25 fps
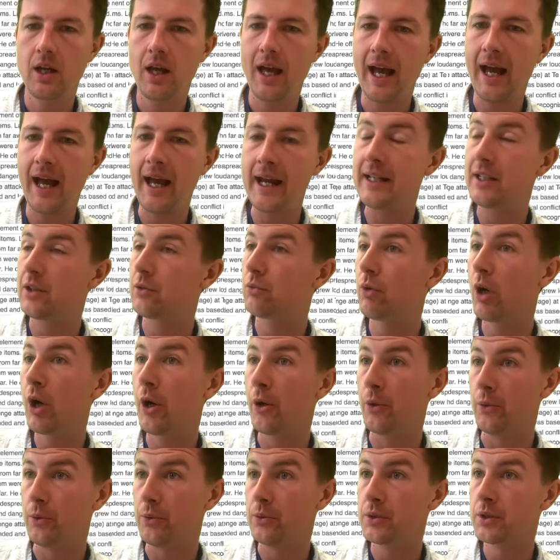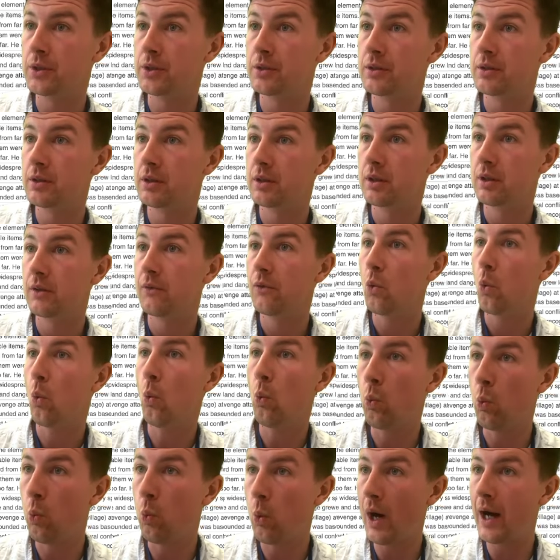8 rows,
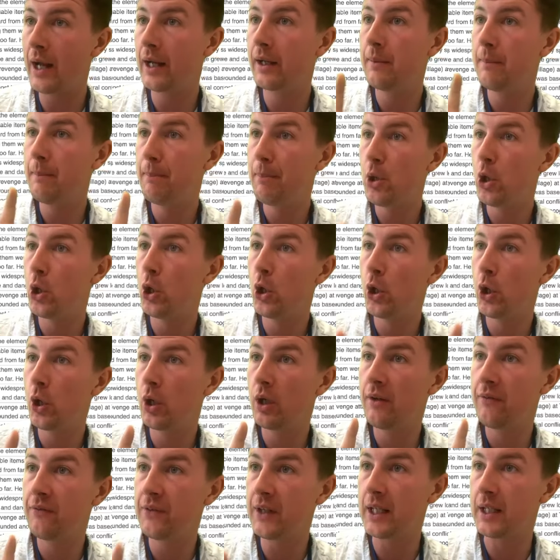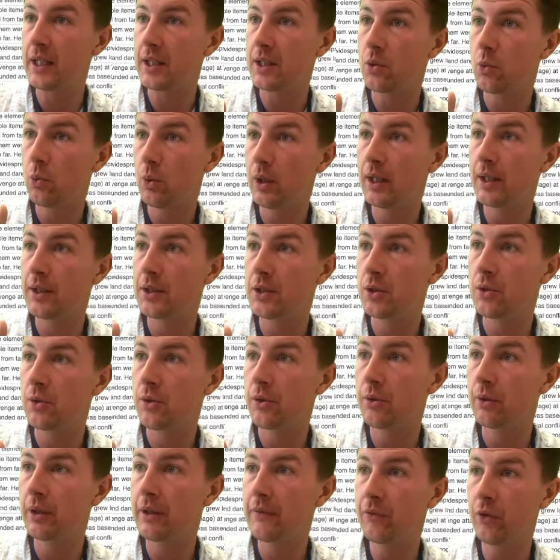1 per event. 1, 2,
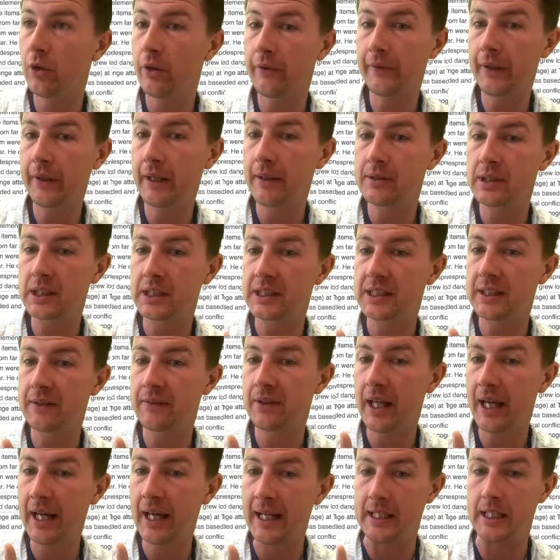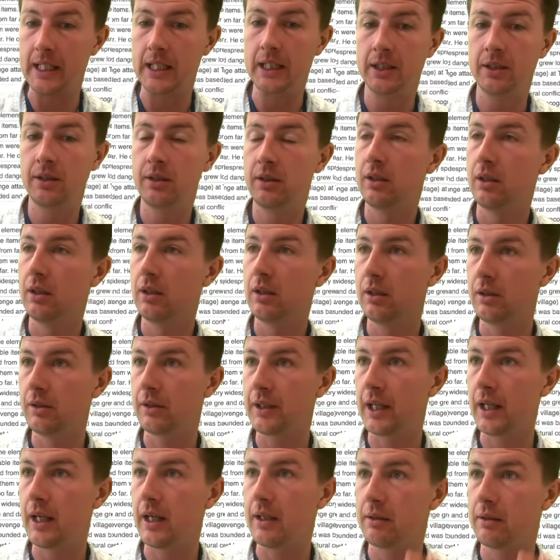3, 4, 5, 6, 7, 8.
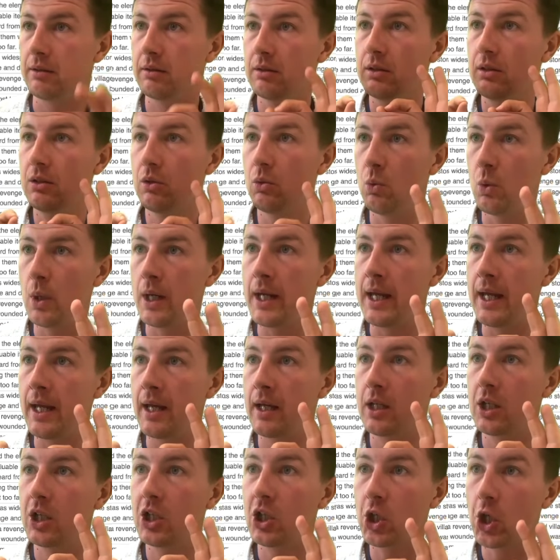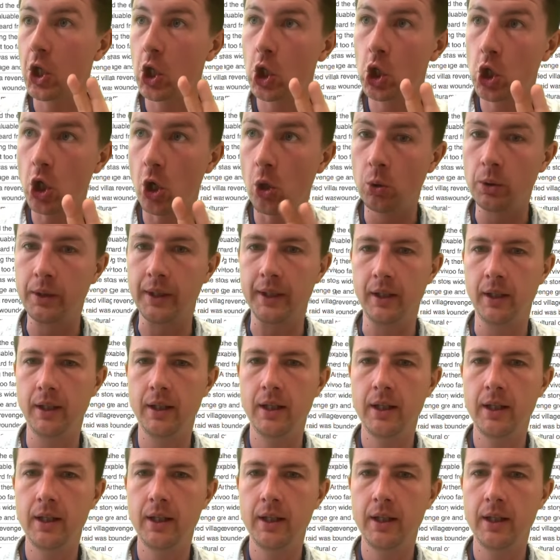Okay, we're golden.